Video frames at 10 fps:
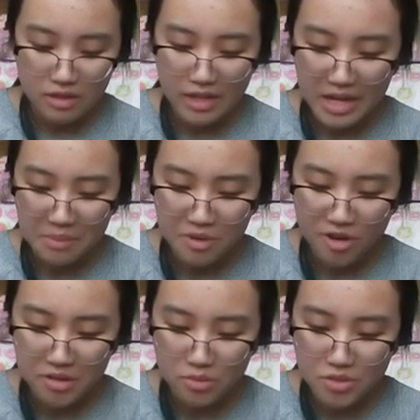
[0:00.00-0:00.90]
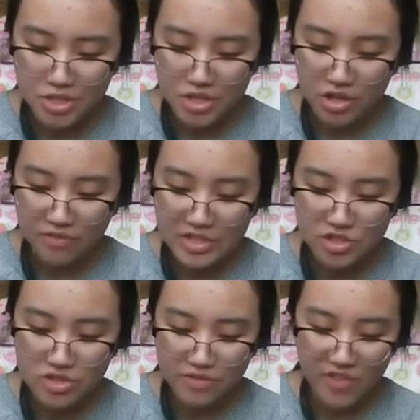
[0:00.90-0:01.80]
Clam chronicles her
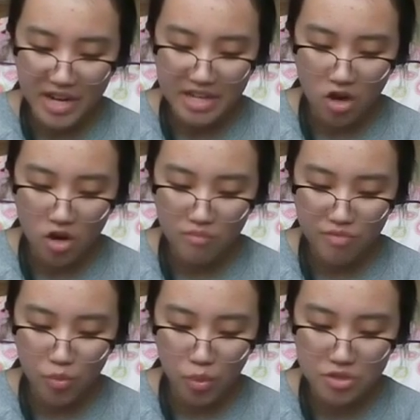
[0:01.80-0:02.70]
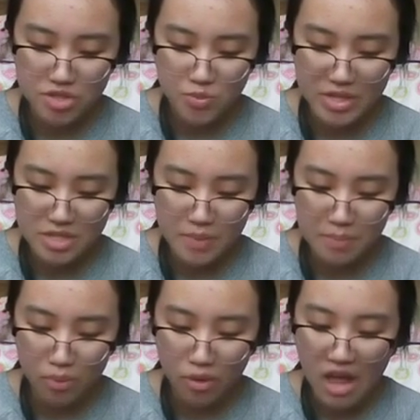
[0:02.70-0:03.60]
adventures in finding a home for the world's sweetest
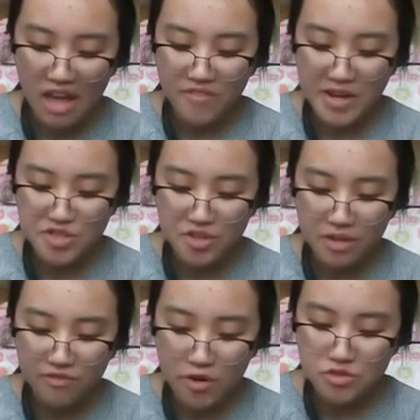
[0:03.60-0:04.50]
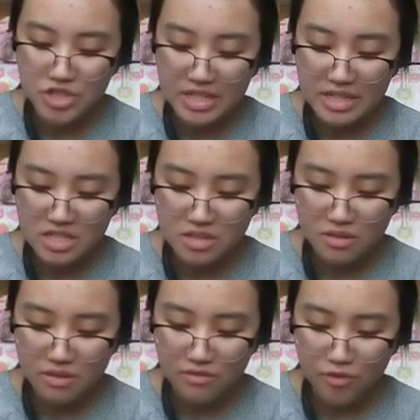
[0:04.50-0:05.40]
pit bull, fostering a photogenic
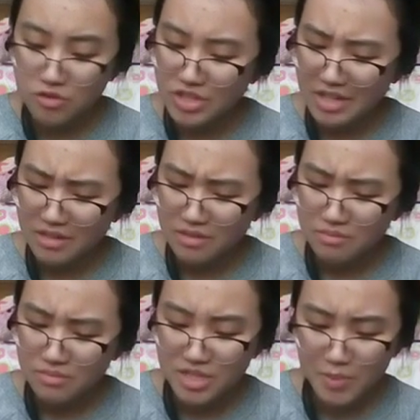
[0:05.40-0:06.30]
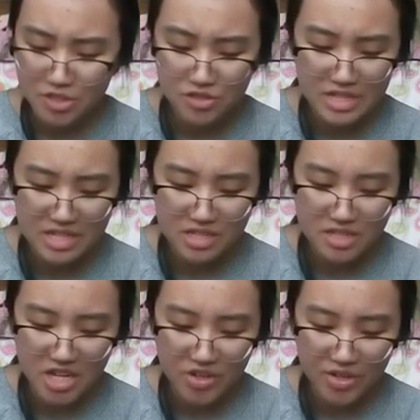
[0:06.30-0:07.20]
special
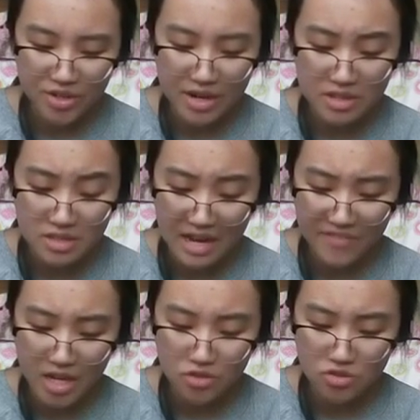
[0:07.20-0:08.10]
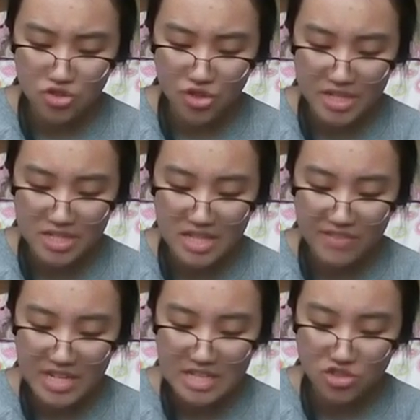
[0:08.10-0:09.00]
needs terrier, and diving under a train to
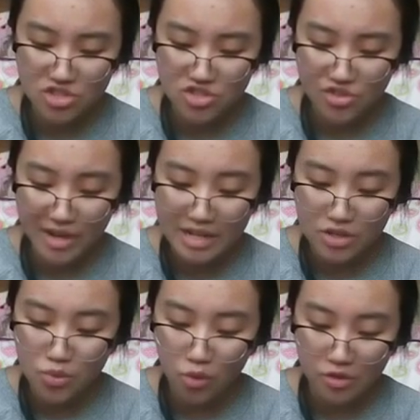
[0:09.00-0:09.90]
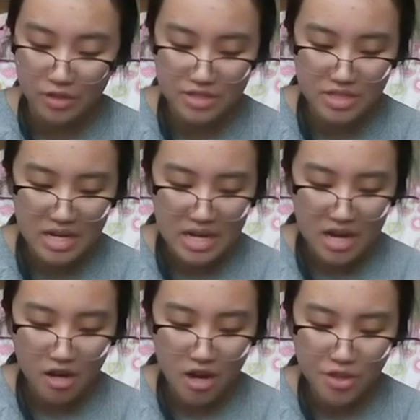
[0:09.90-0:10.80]
save an injured stray in New Orleans.
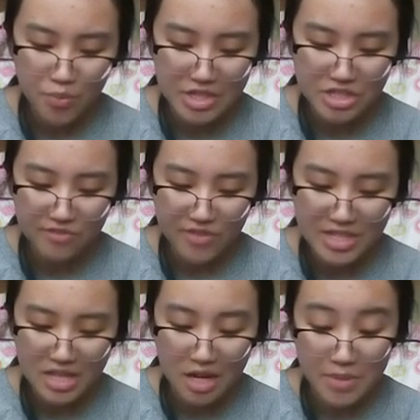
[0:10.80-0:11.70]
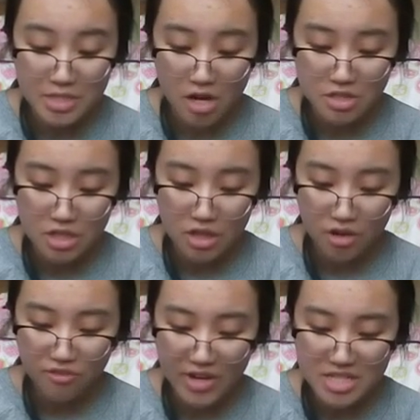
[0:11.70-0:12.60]
Along the way, she finds that helping dogs in
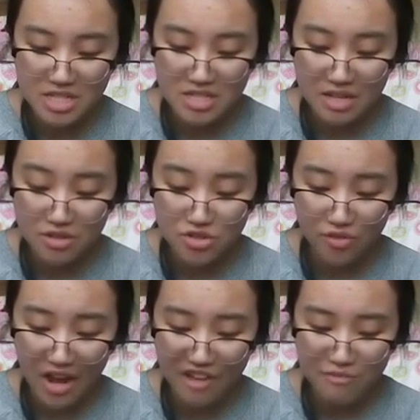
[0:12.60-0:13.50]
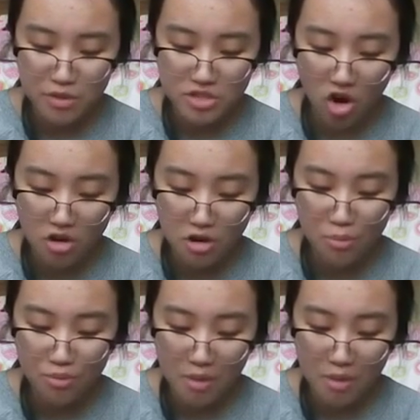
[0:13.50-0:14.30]
their fight to survive puts our own